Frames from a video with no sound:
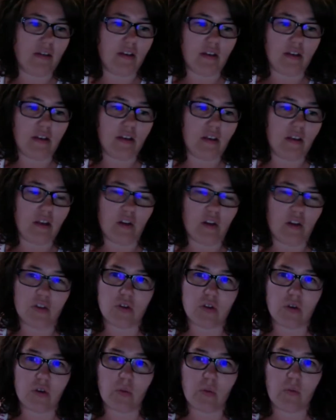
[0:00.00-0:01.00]
you know,
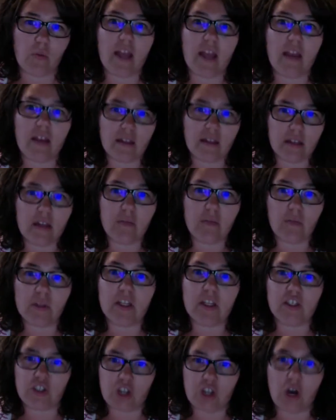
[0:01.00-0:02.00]
struggle with weight, it
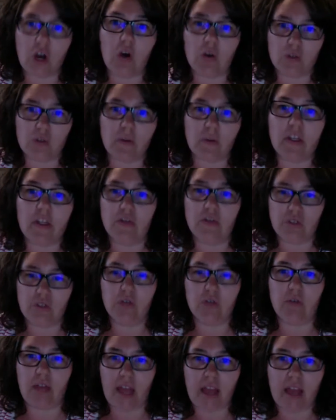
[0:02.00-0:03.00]
really shows when you
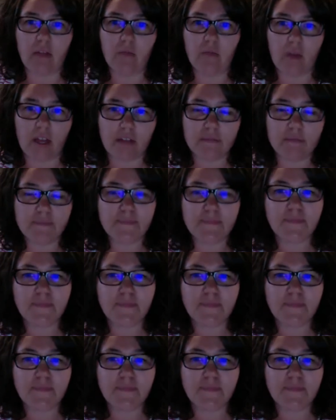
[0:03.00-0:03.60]
do gain weight.